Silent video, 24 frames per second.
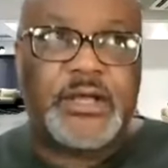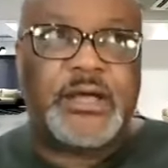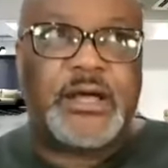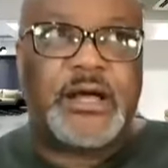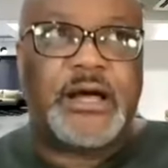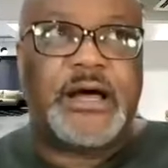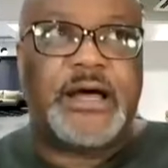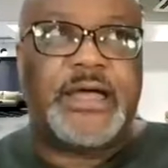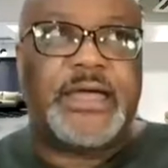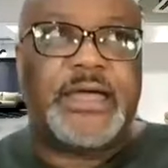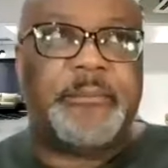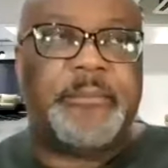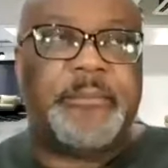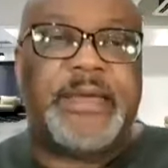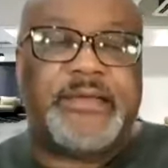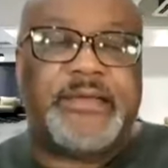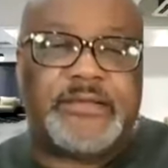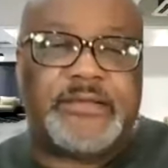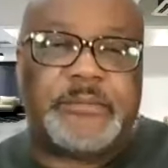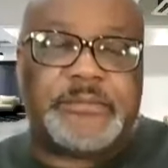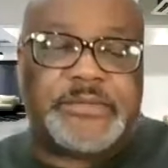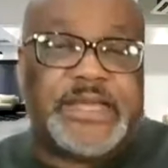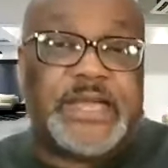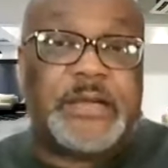Uh, it makes
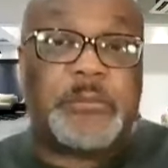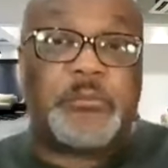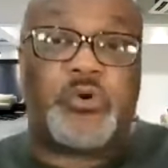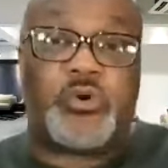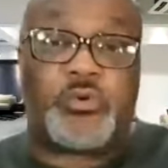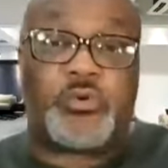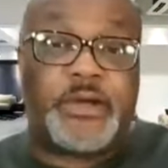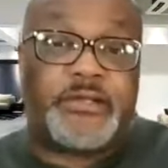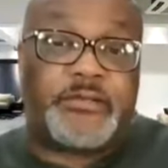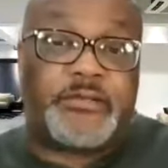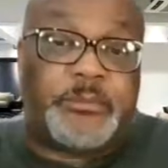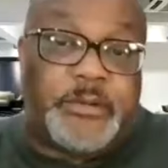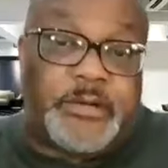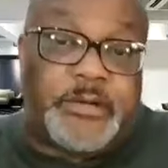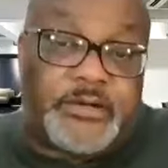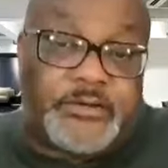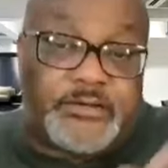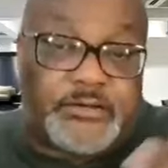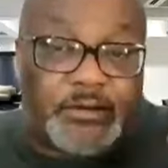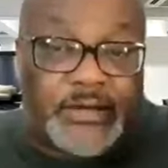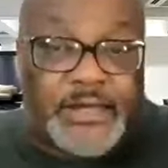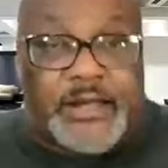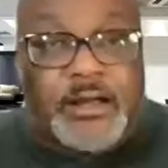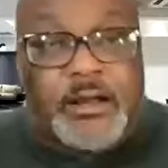them take more risk because
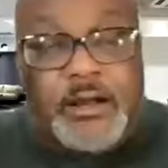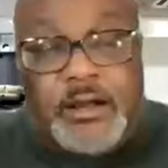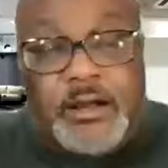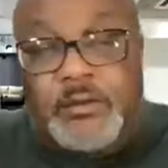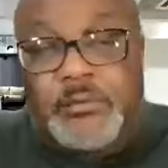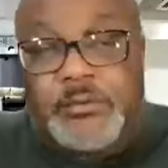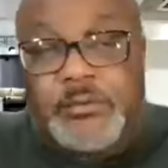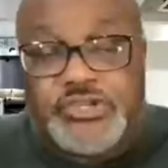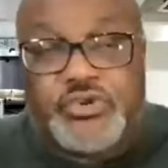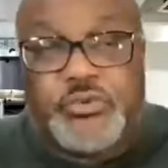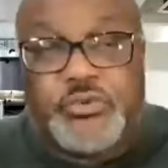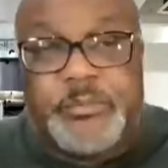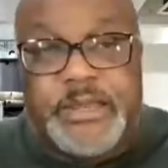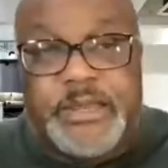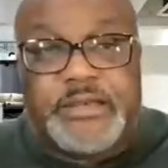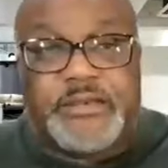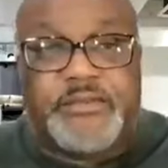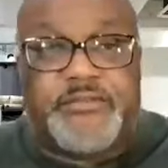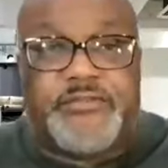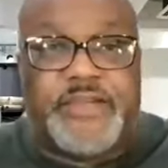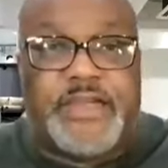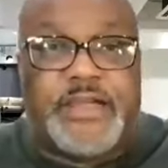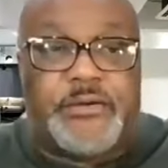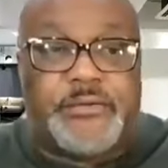they're like, oh, we're too big
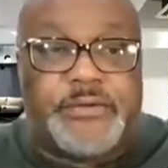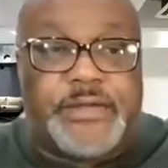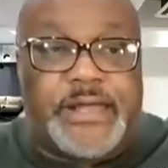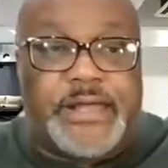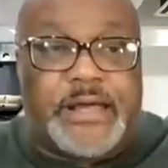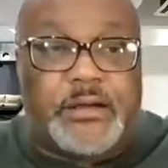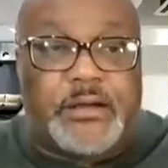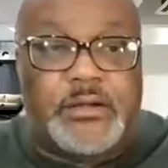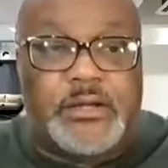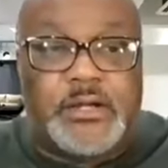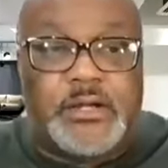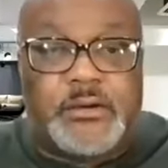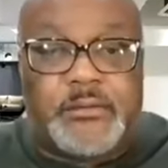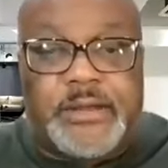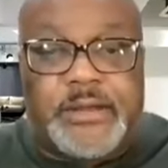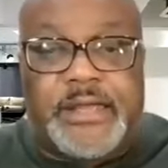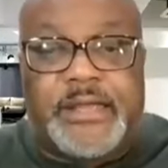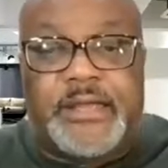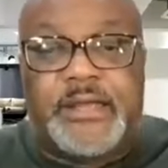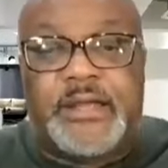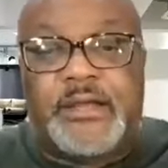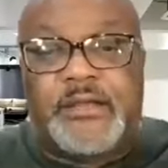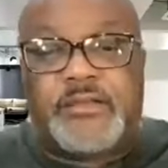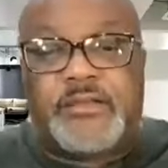to fail now right?